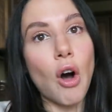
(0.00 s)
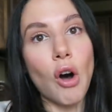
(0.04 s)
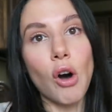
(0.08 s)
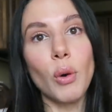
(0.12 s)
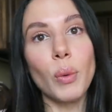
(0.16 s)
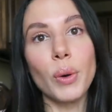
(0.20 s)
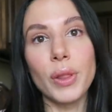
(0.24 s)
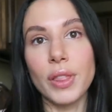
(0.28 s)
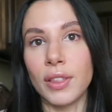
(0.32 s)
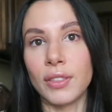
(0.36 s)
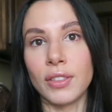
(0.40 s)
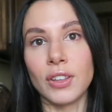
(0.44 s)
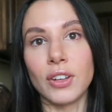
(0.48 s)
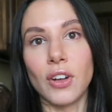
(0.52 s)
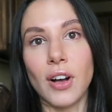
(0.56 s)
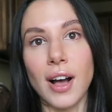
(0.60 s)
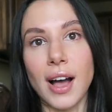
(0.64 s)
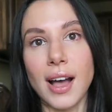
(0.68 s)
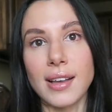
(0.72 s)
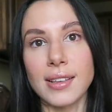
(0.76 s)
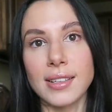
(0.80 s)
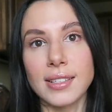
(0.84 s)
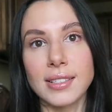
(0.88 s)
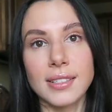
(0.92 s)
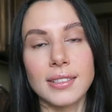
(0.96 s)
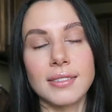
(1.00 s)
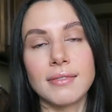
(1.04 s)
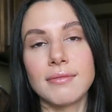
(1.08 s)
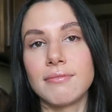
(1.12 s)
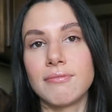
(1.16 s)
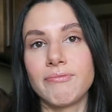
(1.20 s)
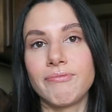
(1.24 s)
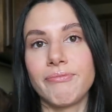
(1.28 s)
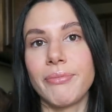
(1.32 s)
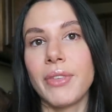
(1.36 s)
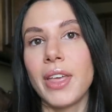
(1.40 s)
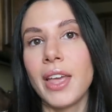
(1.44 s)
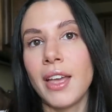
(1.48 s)
all within the class.
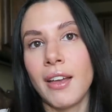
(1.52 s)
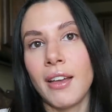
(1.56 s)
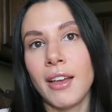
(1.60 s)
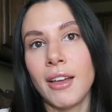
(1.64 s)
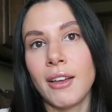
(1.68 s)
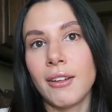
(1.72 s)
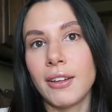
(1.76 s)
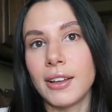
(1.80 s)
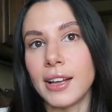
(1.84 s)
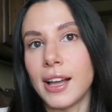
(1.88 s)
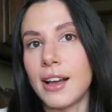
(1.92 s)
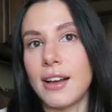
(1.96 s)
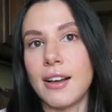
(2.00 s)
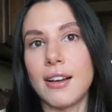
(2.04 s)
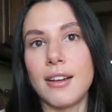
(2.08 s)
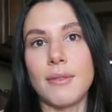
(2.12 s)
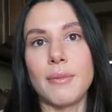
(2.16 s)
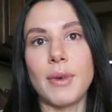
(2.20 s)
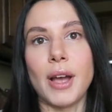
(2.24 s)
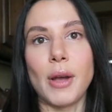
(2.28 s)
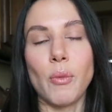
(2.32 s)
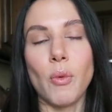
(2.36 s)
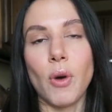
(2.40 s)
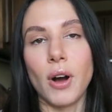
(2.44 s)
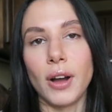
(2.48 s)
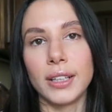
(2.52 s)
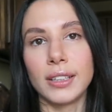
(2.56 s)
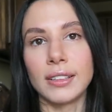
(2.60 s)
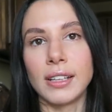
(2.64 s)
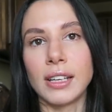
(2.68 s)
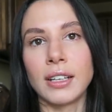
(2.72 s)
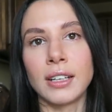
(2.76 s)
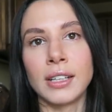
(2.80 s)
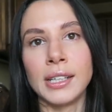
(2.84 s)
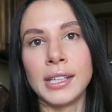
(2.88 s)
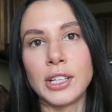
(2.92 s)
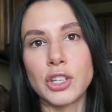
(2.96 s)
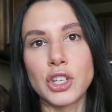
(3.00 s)
Um, I won
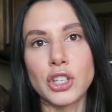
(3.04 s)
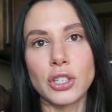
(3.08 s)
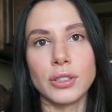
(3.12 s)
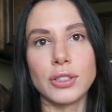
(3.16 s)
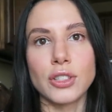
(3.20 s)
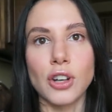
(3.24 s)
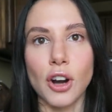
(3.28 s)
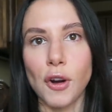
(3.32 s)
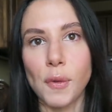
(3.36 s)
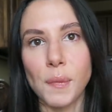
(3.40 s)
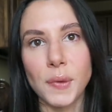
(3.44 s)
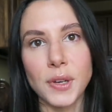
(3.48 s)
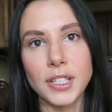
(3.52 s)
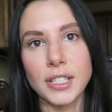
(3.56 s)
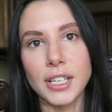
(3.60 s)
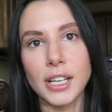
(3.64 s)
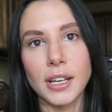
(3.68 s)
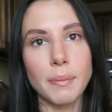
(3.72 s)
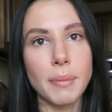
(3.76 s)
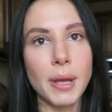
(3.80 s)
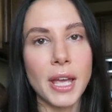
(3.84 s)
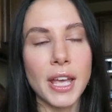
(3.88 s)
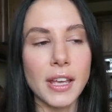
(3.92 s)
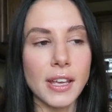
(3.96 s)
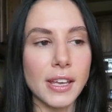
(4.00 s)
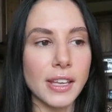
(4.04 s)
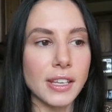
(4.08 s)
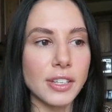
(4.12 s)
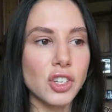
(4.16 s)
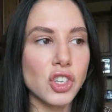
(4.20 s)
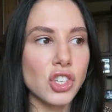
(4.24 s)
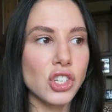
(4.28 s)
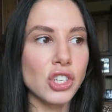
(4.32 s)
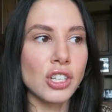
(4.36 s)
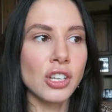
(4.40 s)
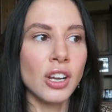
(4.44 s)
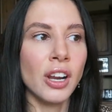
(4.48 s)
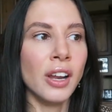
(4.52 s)
like an initial Darwin Day
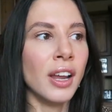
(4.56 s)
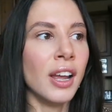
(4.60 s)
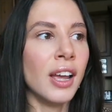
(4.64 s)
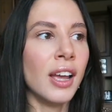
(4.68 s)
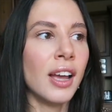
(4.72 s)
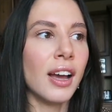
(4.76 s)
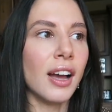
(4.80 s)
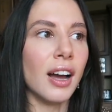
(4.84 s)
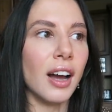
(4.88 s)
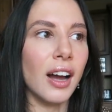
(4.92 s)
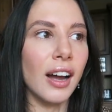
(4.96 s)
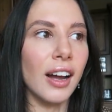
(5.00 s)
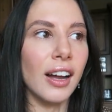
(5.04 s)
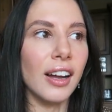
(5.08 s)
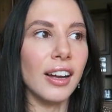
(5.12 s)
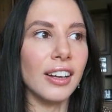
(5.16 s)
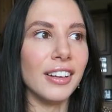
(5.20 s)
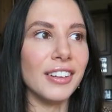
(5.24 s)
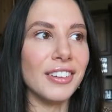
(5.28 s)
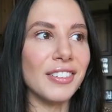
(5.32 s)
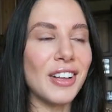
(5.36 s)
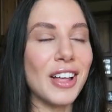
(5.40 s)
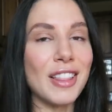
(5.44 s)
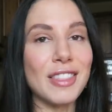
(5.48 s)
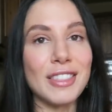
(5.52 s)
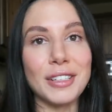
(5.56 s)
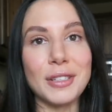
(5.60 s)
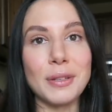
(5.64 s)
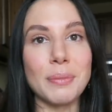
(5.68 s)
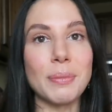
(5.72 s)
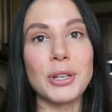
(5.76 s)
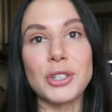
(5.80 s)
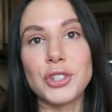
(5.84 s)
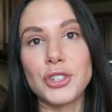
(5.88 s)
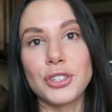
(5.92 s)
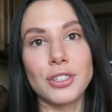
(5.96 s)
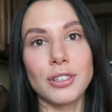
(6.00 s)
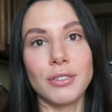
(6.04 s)
pitch. Uh, and then you
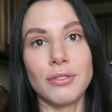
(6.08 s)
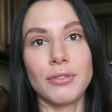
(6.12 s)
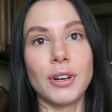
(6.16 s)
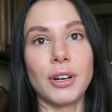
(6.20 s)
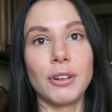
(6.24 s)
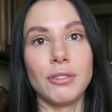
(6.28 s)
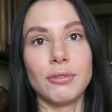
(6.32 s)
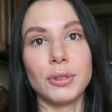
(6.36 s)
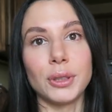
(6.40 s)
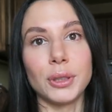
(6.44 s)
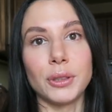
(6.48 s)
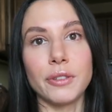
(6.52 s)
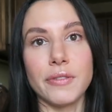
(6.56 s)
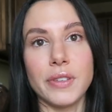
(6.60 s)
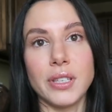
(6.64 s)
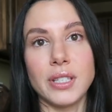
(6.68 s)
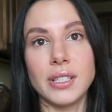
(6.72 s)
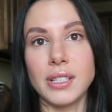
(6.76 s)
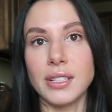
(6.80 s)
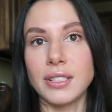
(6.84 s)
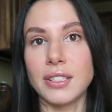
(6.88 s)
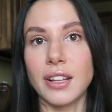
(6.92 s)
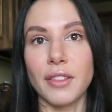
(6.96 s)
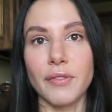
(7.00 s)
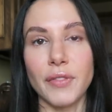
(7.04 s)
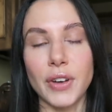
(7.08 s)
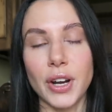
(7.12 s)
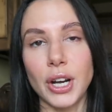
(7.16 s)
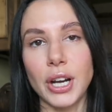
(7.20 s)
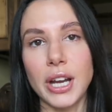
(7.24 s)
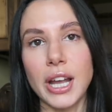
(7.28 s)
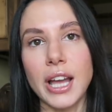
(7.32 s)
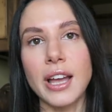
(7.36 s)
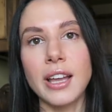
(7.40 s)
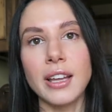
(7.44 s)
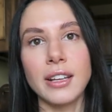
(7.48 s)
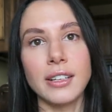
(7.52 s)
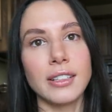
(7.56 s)
pitched in front of real VCs at the very
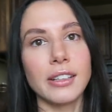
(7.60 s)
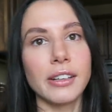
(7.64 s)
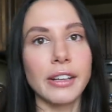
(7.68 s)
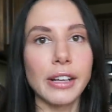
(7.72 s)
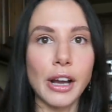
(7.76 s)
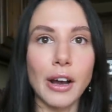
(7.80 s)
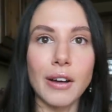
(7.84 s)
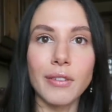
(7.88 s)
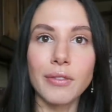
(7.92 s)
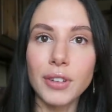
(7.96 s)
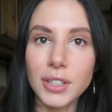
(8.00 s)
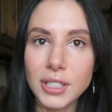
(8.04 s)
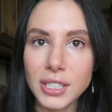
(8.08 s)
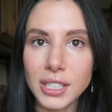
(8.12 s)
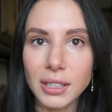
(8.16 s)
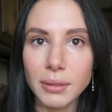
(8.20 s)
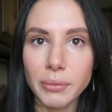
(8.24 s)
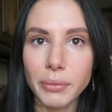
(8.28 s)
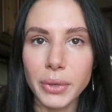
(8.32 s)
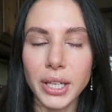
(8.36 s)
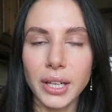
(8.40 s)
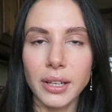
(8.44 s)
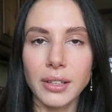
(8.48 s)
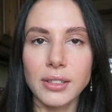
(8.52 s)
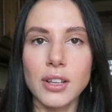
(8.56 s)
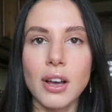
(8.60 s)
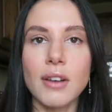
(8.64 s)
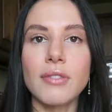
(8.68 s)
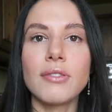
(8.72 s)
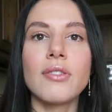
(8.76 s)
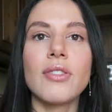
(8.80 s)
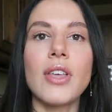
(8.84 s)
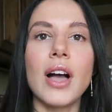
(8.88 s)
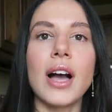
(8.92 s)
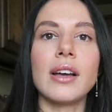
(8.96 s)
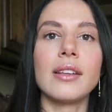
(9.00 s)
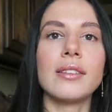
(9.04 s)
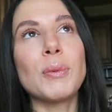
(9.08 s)
end and I got funding meetings off
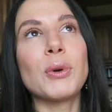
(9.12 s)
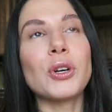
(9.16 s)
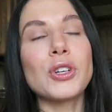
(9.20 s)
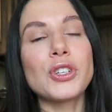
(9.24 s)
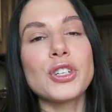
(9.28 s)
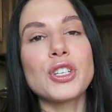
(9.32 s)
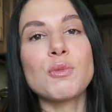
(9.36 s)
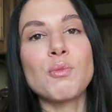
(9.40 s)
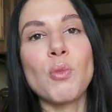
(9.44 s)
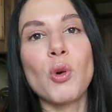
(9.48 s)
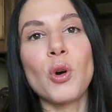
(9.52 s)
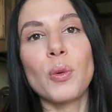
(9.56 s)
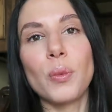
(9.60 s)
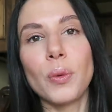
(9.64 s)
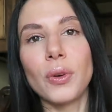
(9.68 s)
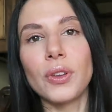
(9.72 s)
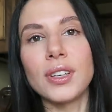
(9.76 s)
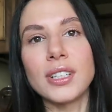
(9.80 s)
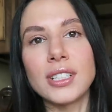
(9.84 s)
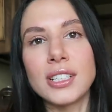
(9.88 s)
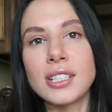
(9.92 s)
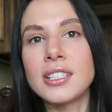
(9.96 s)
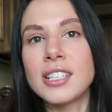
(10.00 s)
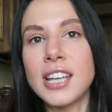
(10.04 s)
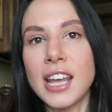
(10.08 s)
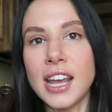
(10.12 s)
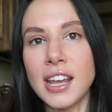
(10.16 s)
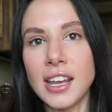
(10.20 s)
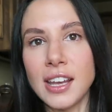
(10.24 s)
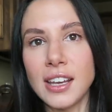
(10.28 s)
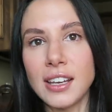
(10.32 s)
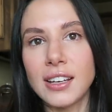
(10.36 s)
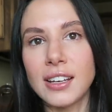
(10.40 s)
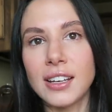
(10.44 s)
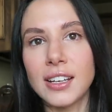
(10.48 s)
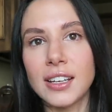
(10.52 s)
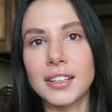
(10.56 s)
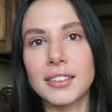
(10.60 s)
of that. People are just more willing to
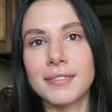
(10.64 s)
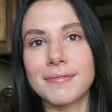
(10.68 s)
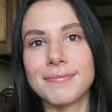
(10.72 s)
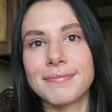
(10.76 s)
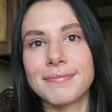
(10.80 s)
take